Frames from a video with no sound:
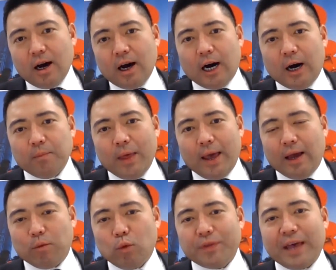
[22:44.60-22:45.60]

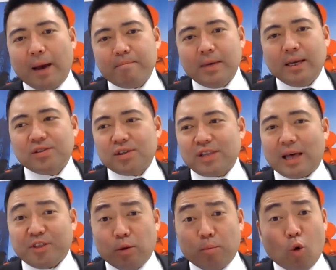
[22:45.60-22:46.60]
And what that means is that
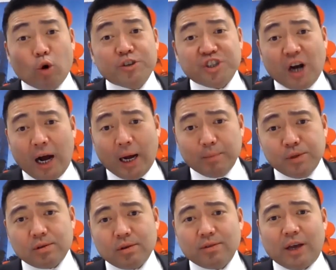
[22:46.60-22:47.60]
there are more
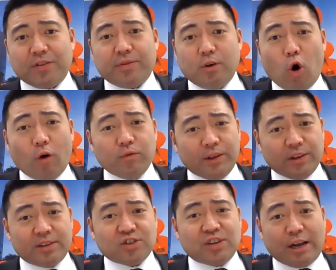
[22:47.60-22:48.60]
jobs, that hopefully
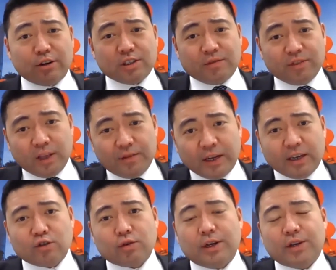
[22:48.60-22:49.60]
the standards of living
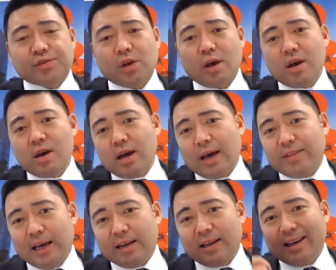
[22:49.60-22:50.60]
increase, and
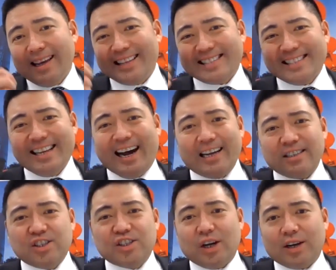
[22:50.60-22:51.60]
that it's not
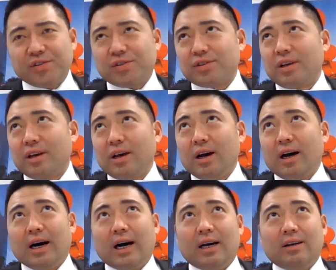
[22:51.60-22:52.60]
just
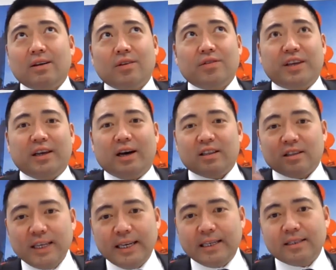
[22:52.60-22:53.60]
the
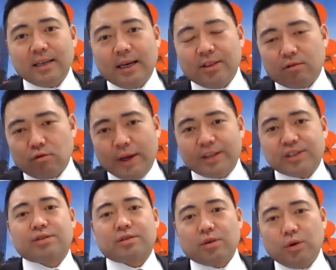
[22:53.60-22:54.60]
elite and the
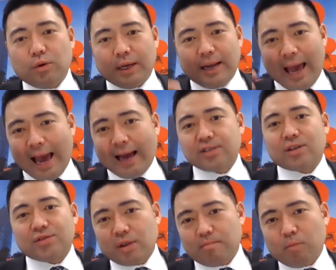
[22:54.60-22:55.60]
rich who can
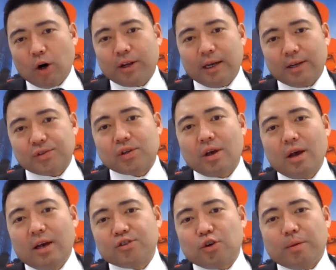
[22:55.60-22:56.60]
access the markets.
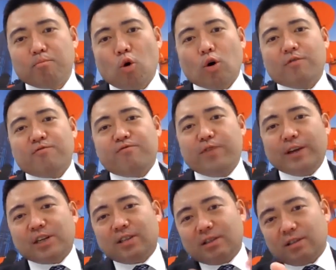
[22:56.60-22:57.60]
So the more
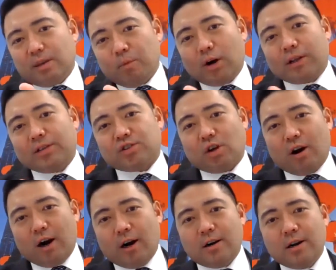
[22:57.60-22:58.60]
efficient the markets
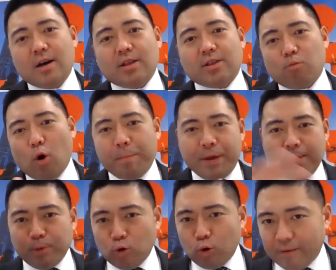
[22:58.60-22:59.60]
are, the more
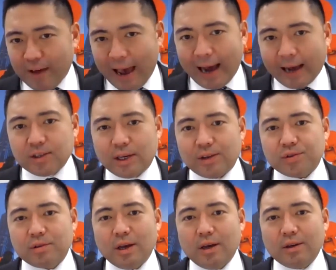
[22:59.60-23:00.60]
people who have
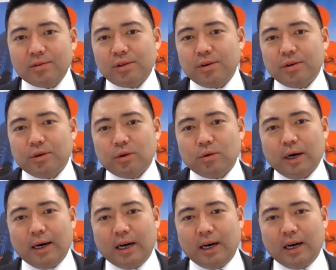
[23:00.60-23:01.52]
access to